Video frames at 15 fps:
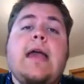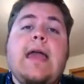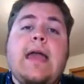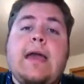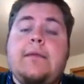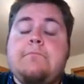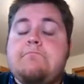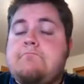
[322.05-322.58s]

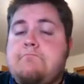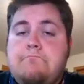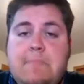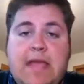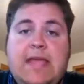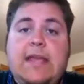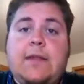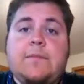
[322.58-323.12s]
and
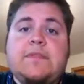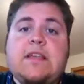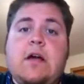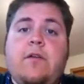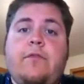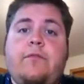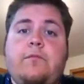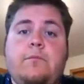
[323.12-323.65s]
may get
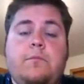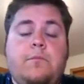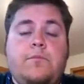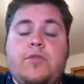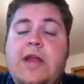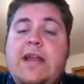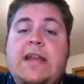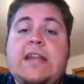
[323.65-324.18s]
himself
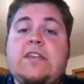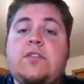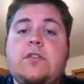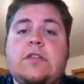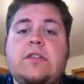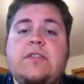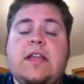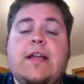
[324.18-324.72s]
traded into
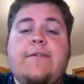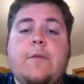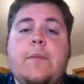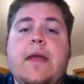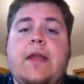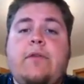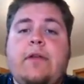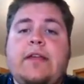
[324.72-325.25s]
the thick of a
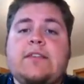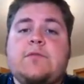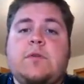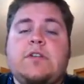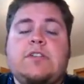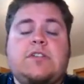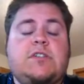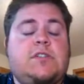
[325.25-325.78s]
pennant race,
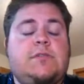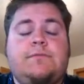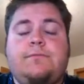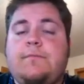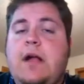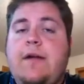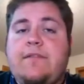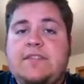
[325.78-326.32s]
which
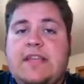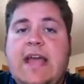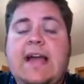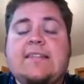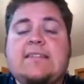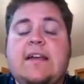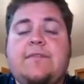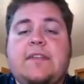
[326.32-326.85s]
obviously
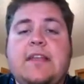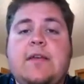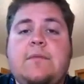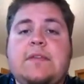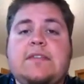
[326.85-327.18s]
hats off to him.